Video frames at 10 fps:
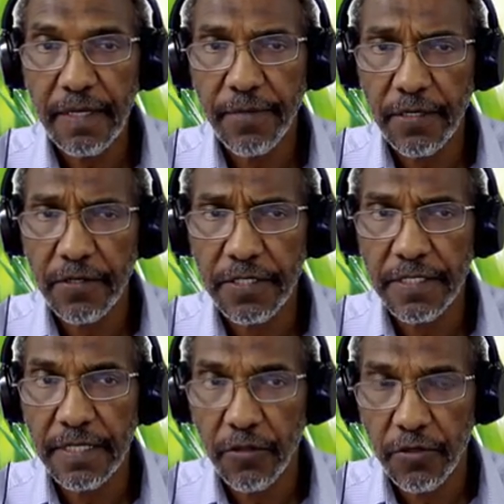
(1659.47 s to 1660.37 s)

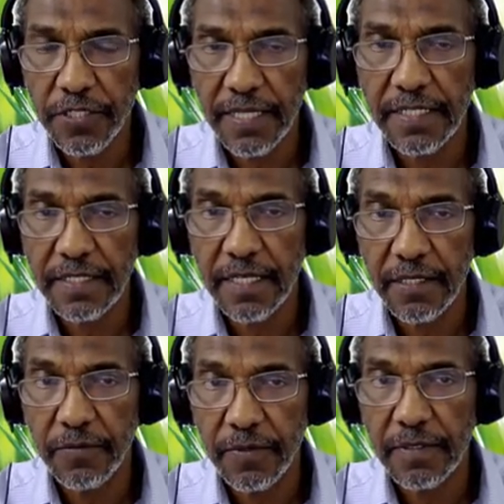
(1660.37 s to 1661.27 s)
because in those cases
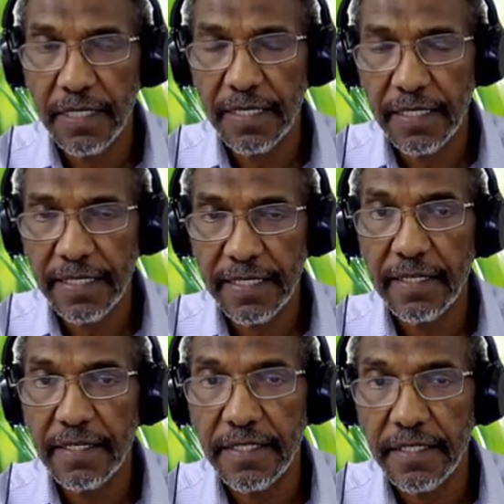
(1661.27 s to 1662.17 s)
they they can
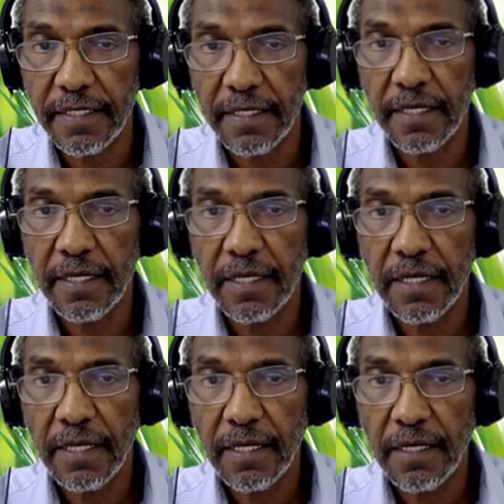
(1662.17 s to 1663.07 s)
clearly see
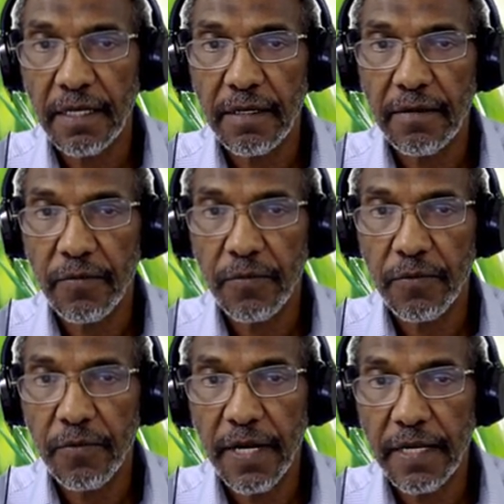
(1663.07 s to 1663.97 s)
uh,
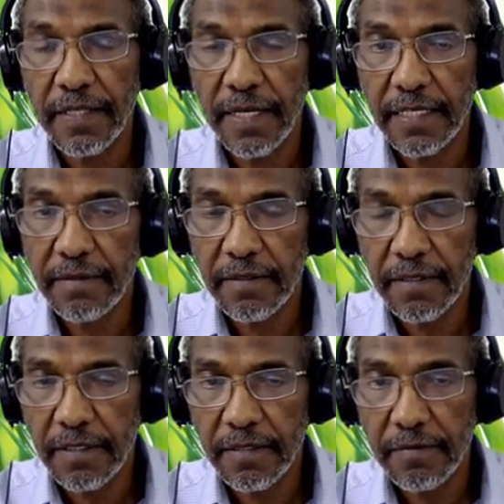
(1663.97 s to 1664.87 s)
why that
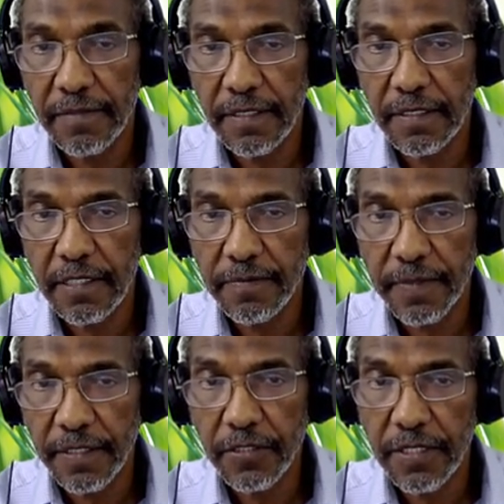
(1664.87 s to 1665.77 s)
it, it, in this
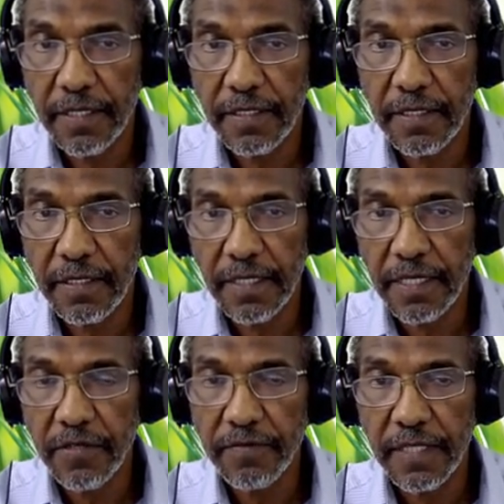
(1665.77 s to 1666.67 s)
particular uh,
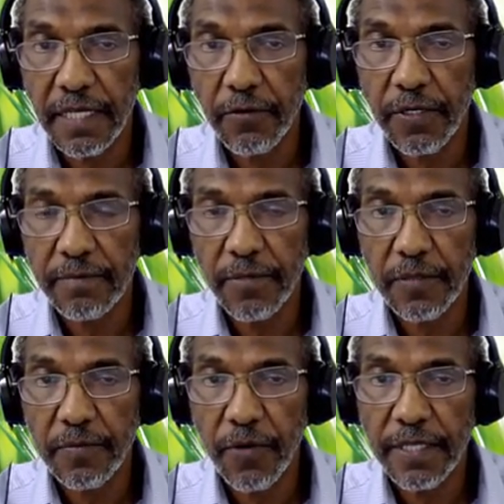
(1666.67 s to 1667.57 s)
case of the lower
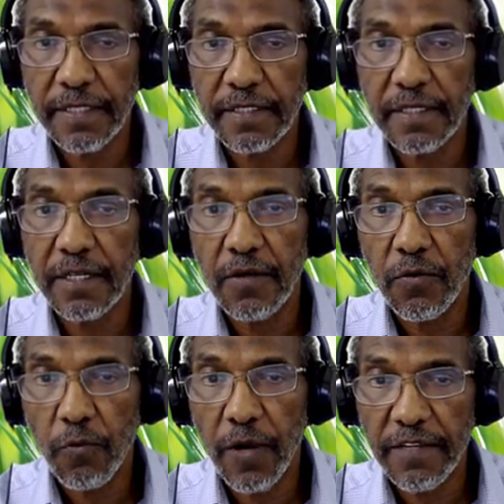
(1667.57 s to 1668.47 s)
bottom quadrant,
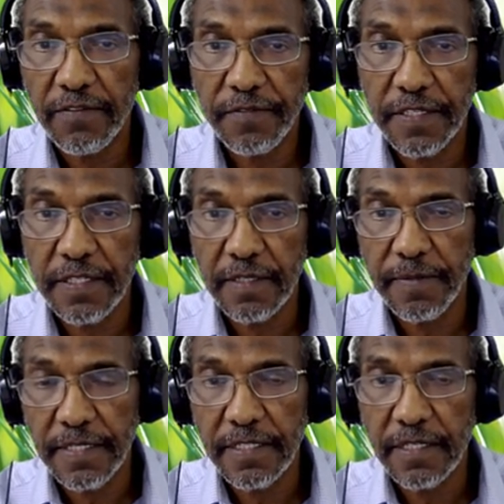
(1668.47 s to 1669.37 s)
why
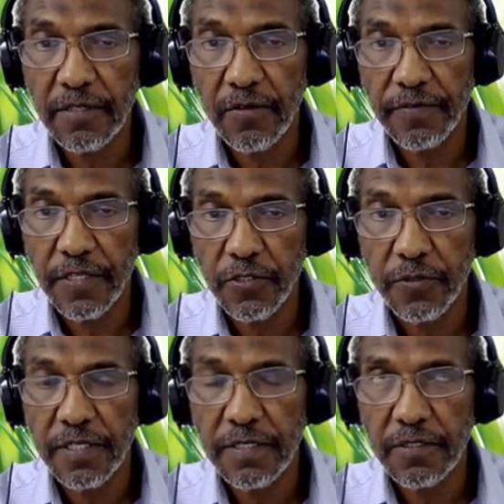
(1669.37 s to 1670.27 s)
53% of the
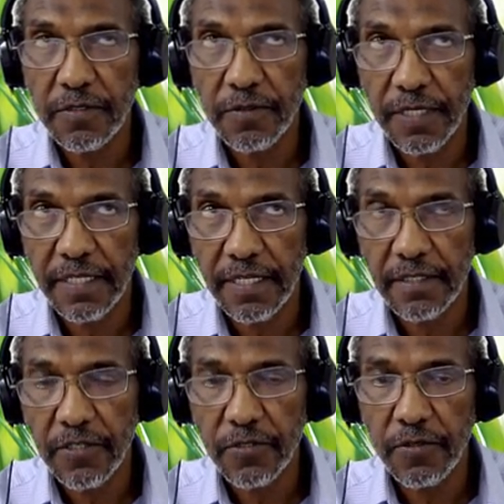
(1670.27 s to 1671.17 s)
students who are
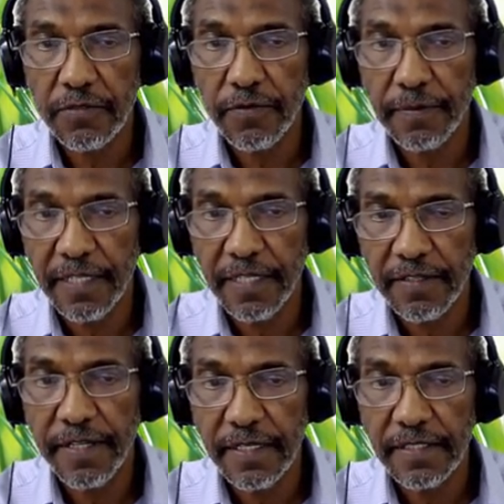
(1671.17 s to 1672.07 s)
taking this course from a
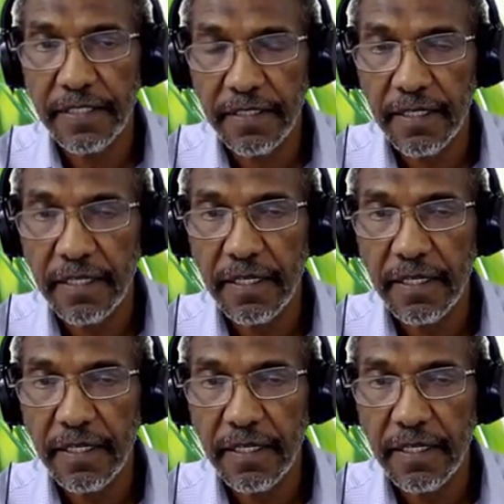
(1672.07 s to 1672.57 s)
different faculty